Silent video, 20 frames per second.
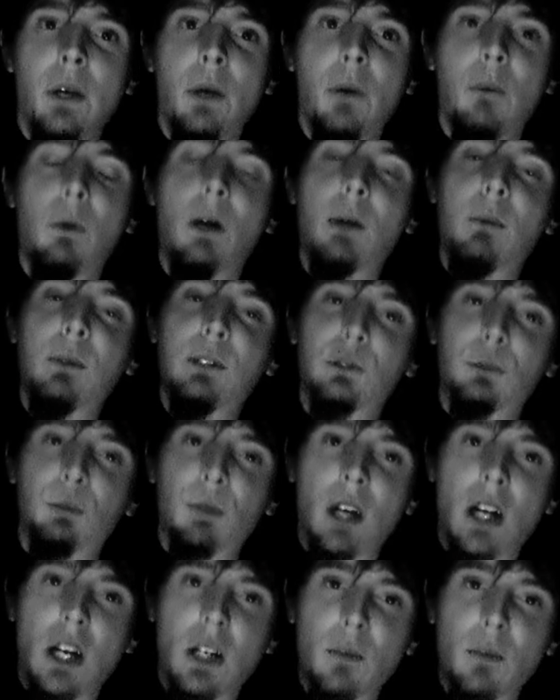what was
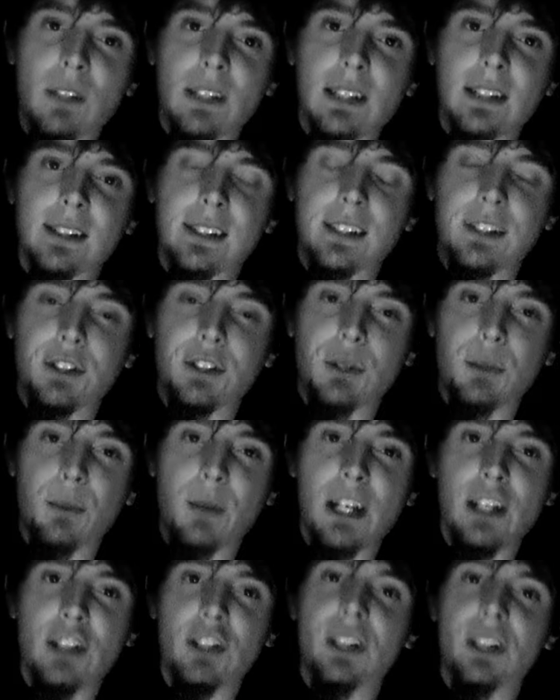wrong with the
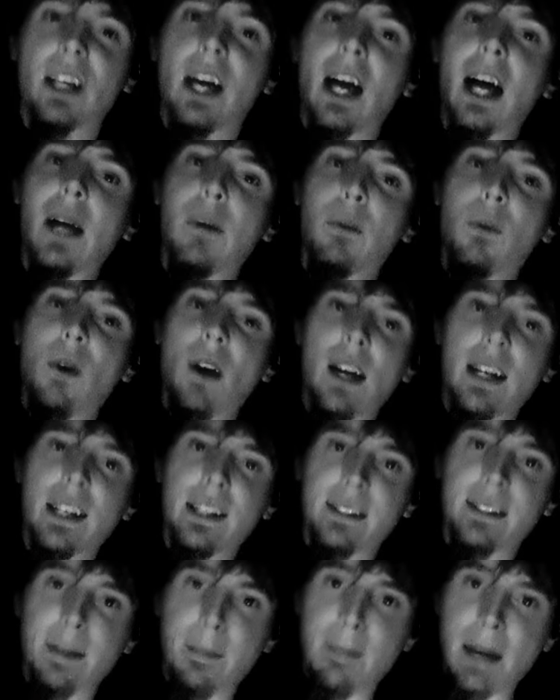situation. I
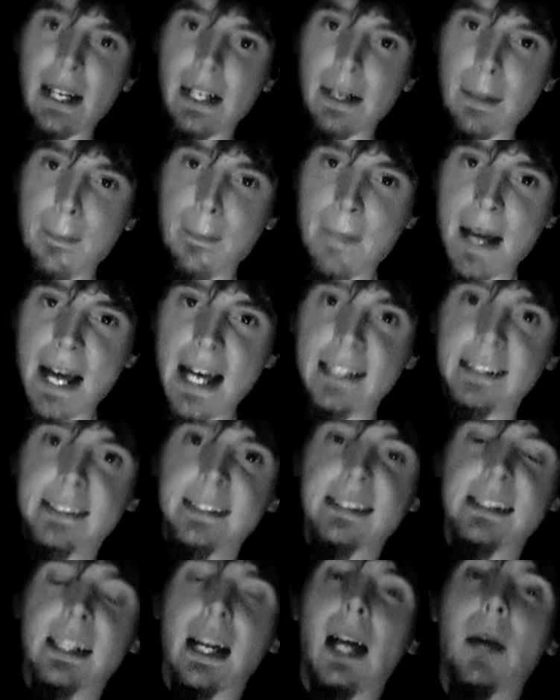wanted to make
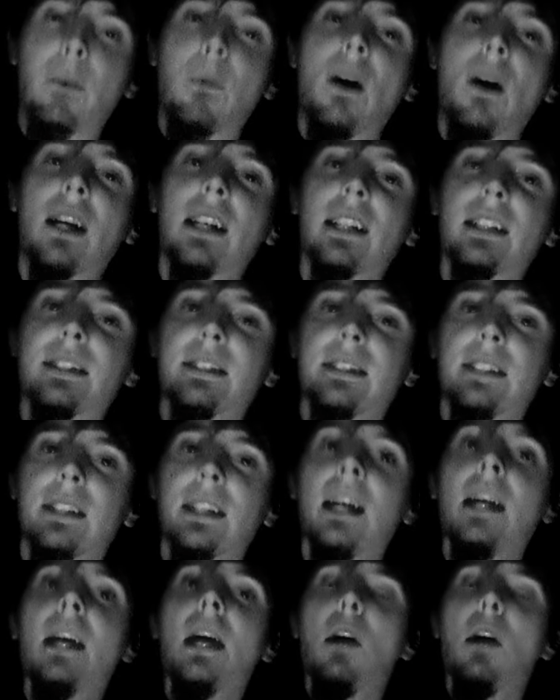amends. I wanted to
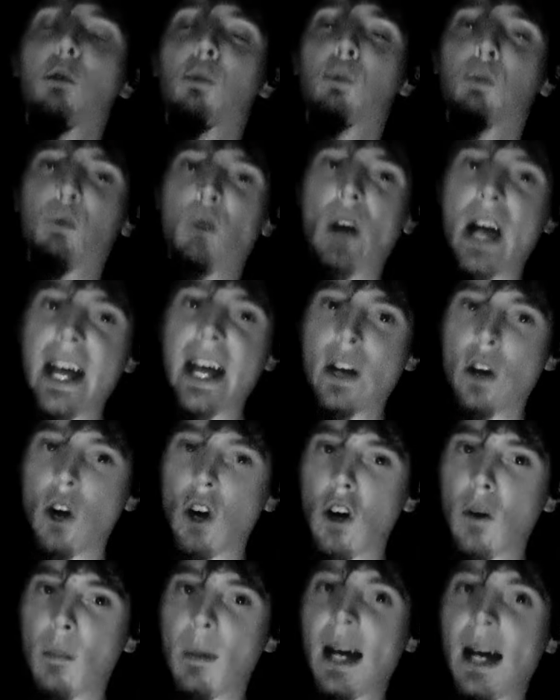right
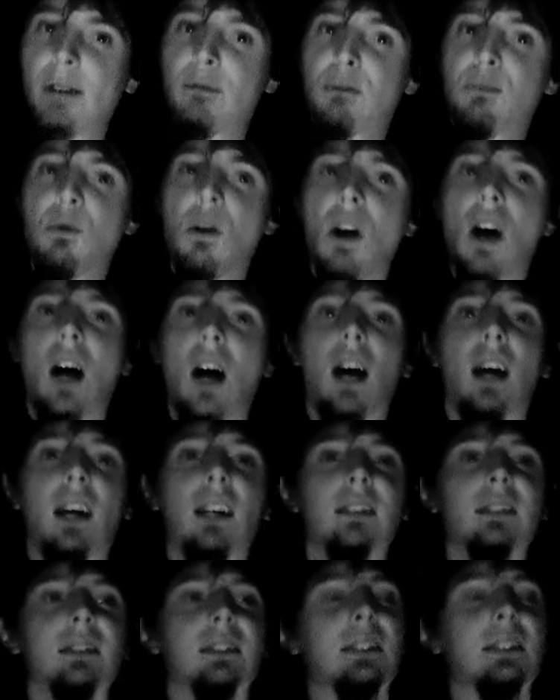all my
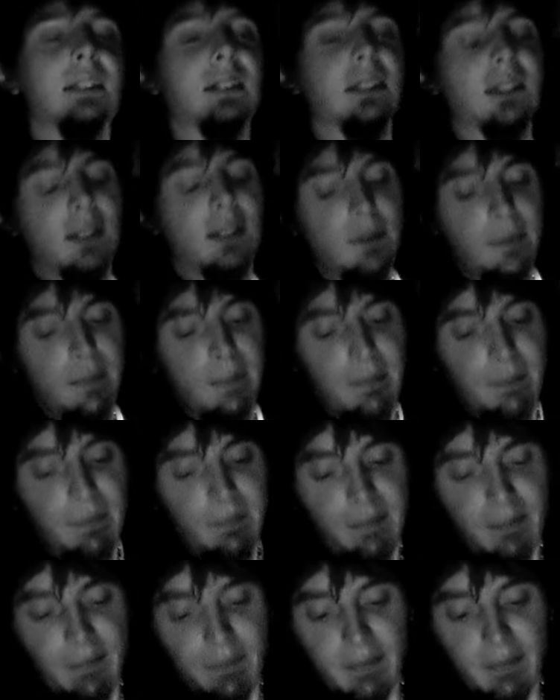wrongs.
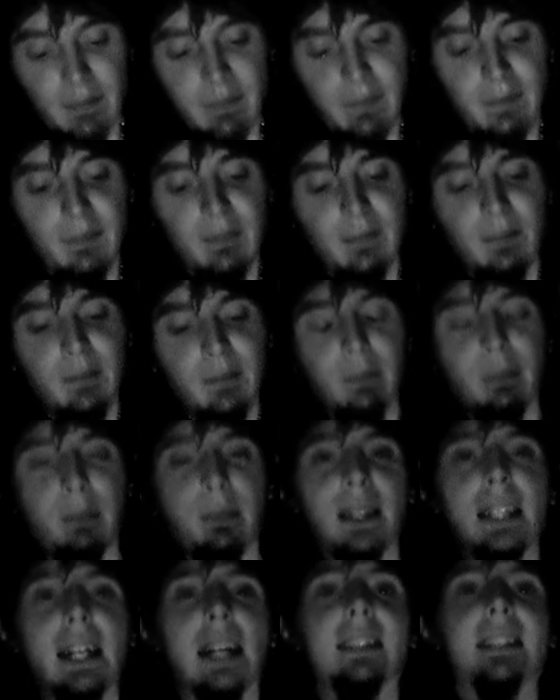
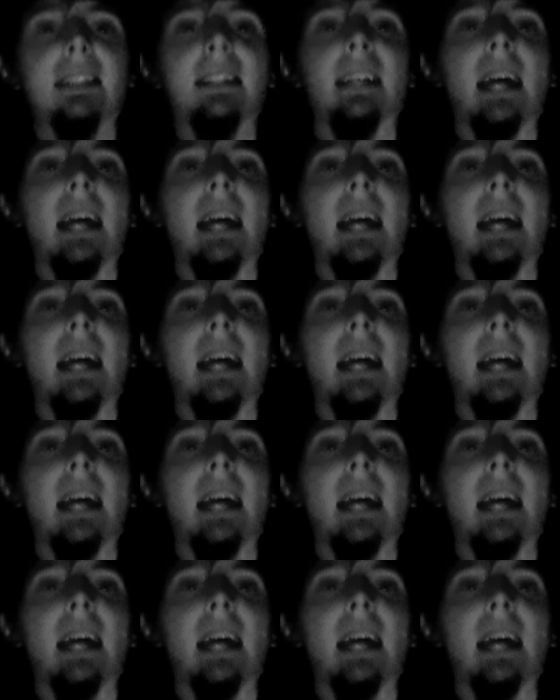But that didn't